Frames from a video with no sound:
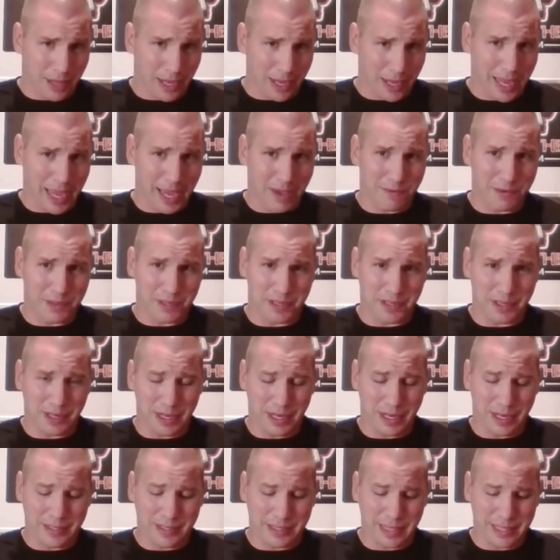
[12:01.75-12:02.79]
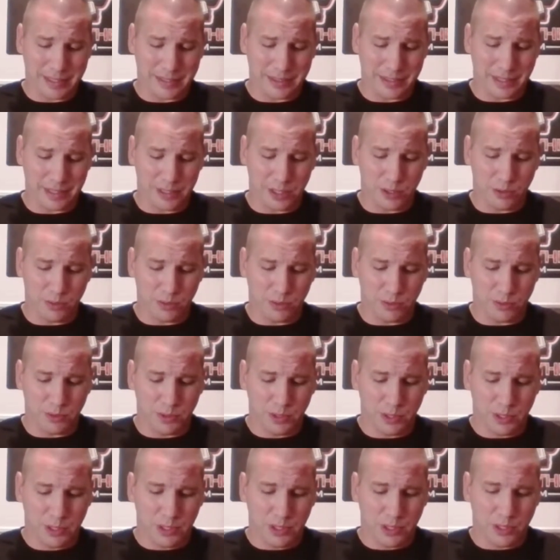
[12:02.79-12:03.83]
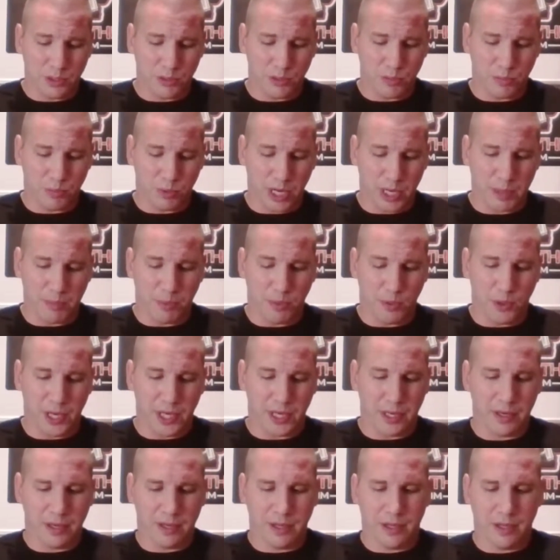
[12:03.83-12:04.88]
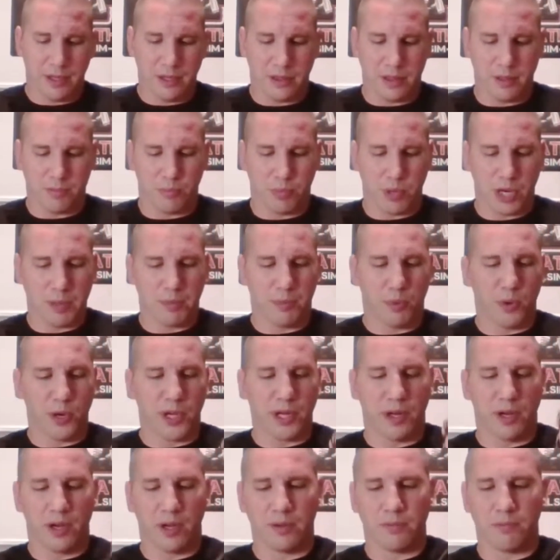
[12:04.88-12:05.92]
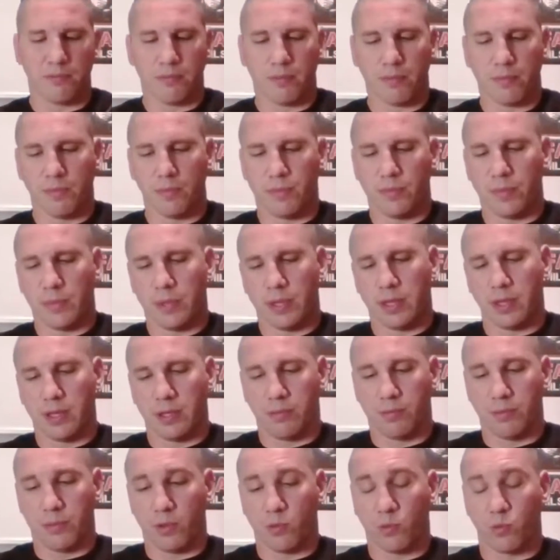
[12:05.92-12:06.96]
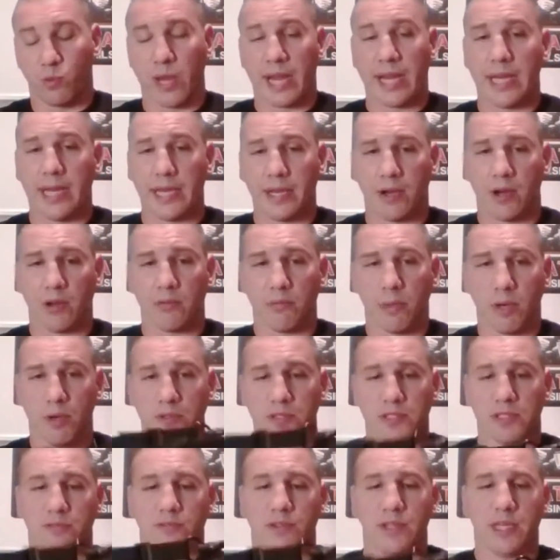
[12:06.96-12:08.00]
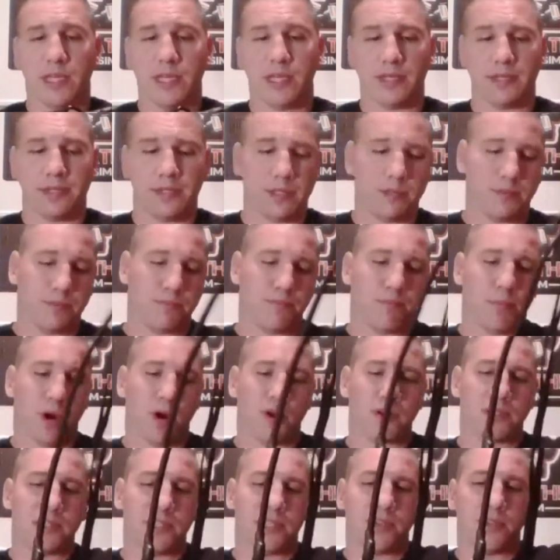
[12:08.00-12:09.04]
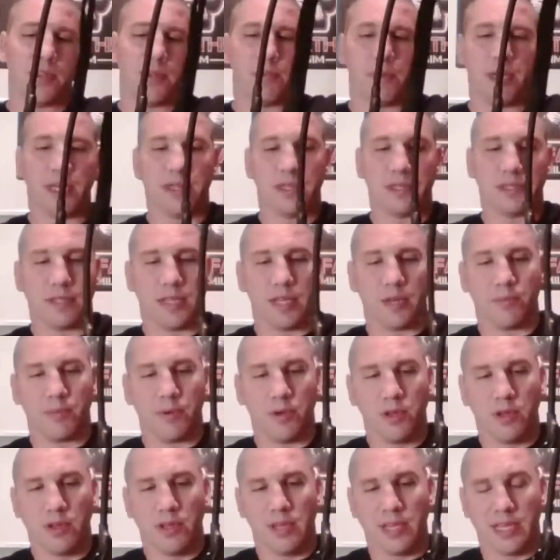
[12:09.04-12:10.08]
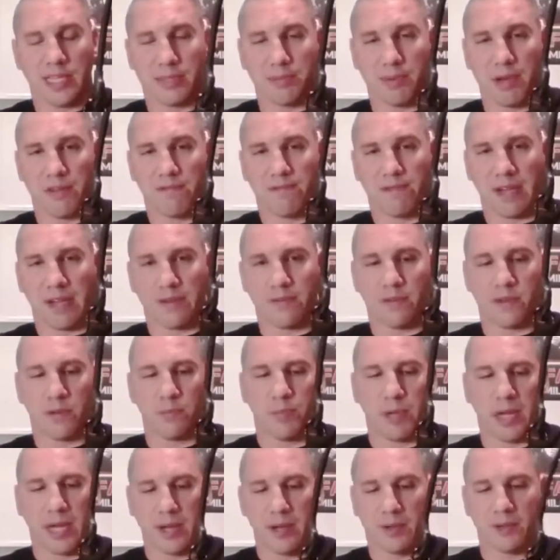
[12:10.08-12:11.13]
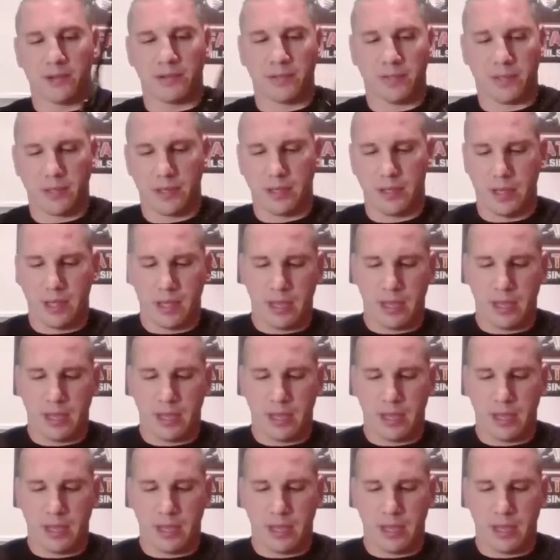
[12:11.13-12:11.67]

I haven't tested it to a break point. The break point on the rating on most of these parts here that make this up is about 500 pounds.